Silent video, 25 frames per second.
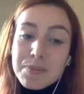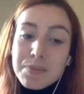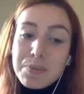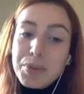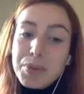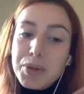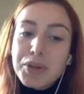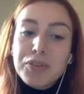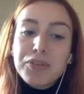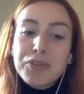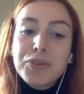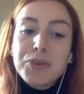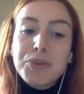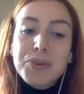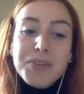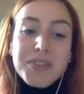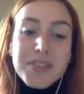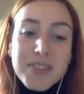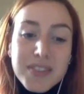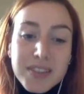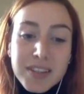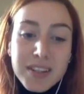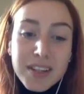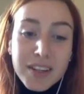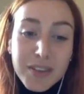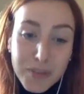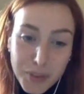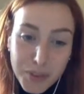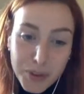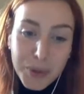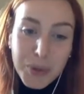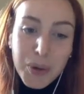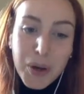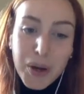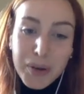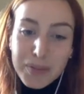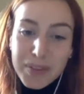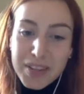beautiful view
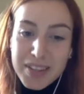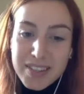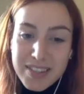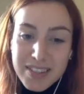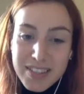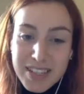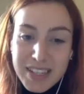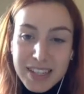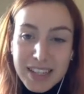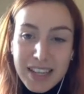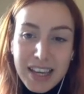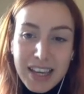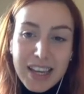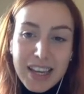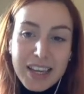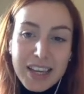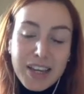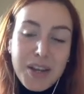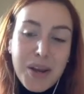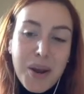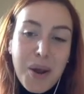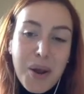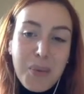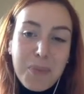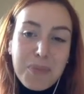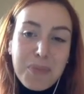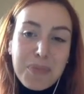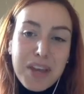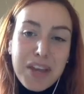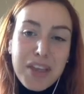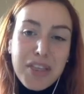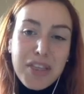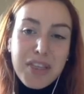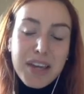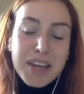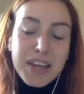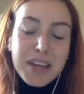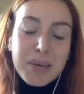of the city. I
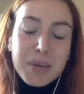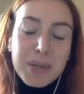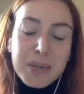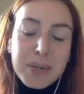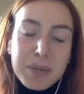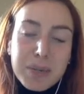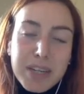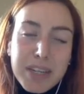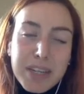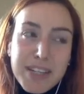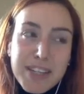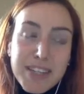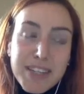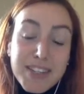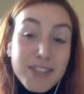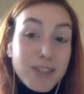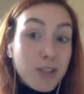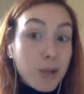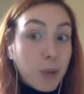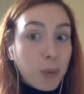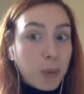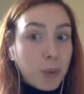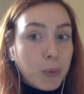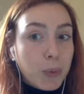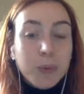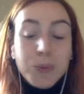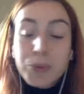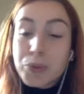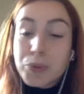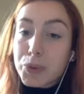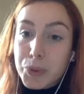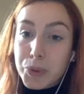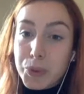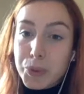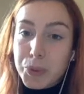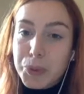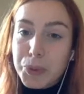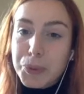think would be so
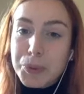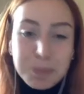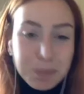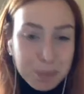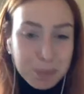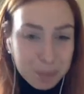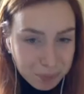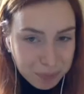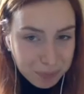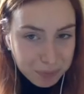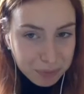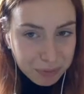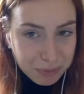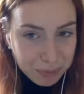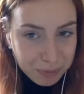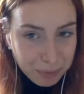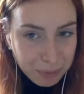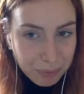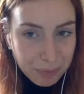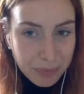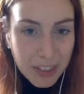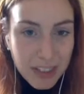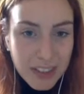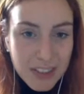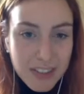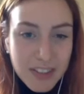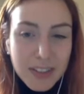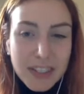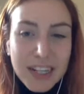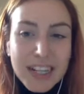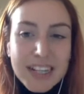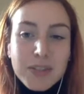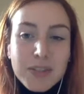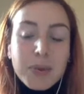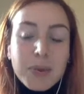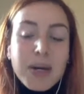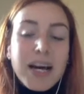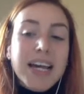cool. So
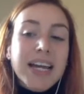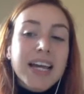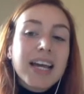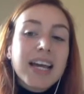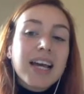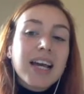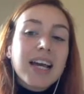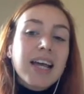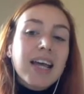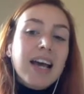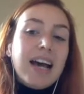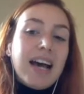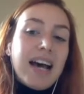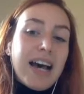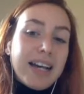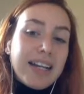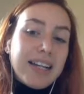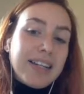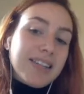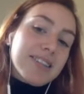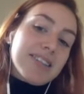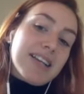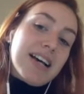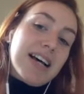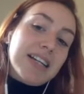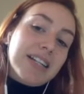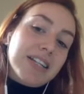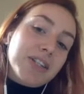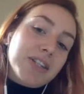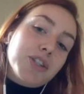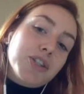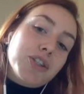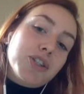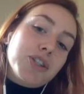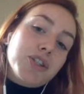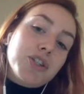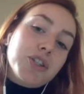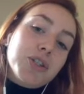that's why I decided
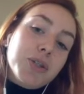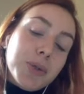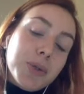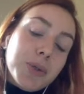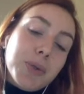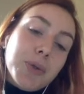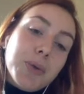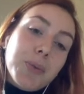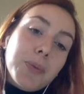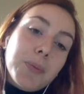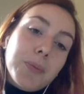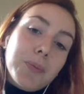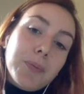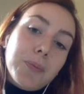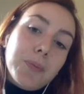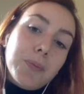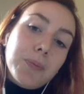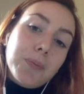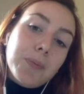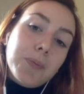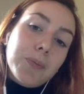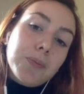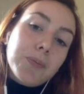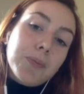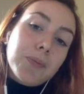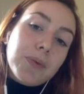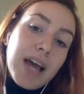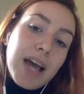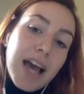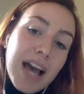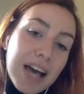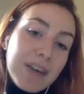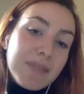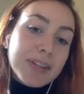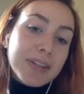to have a